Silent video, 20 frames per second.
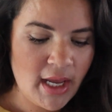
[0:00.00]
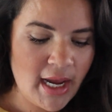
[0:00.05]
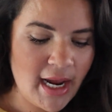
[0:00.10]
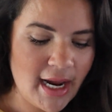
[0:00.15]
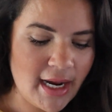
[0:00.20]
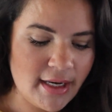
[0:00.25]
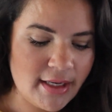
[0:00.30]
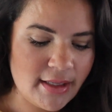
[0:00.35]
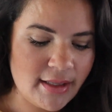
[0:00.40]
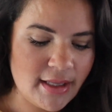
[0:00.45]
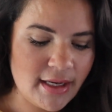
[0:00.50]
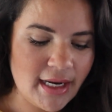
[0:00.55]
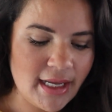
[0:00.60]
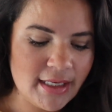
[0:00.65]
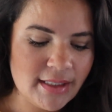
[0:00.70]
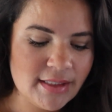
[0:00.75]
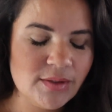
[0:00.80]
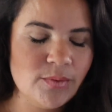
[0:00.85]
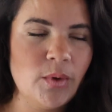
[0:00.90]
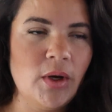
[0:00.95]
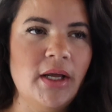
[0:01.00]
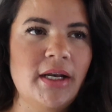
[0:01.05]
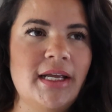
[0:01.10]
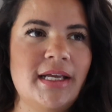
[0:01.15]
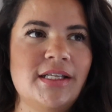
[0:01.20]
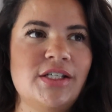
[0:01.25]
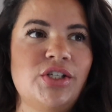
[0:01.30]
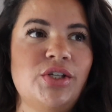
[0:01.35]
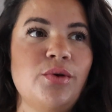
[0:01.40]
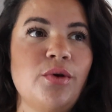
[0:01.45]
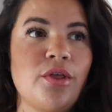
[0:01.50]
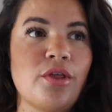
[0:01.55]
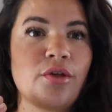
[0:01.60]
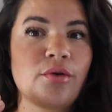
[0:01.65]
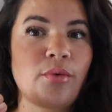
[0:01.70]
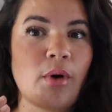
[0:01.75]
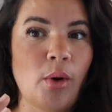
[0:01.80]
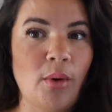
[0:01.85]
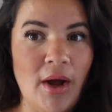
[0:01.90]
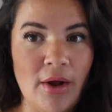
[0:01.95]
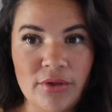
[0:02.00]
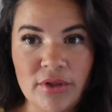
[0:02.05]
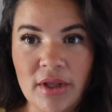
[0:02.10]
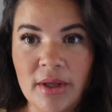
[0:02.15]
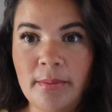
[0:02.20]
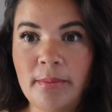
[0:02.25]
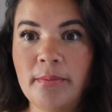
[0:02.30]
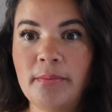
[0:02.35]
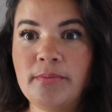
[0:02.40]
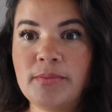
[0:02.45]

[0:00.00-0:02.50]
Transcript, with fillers: And the next one is to throw out the